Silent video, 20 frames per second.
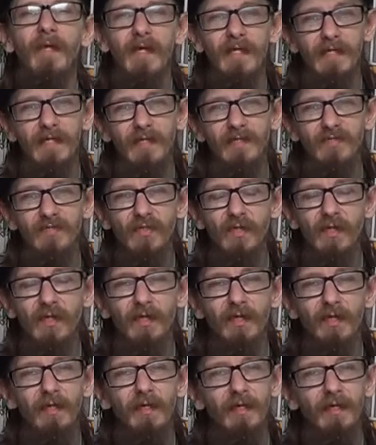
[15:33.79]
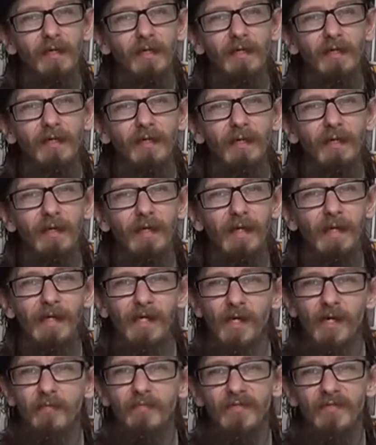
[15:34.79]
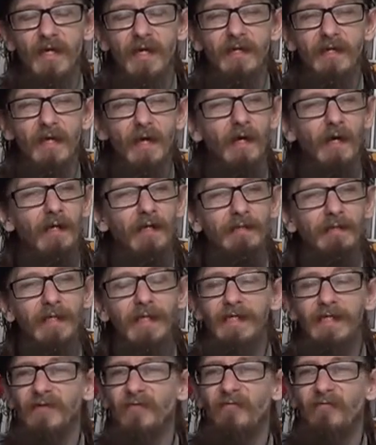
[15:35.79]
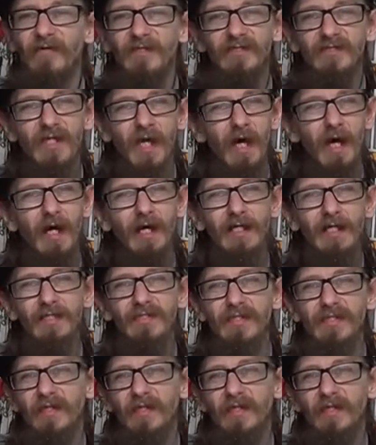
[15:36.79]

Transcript: He is. He comes in and he can fix cars,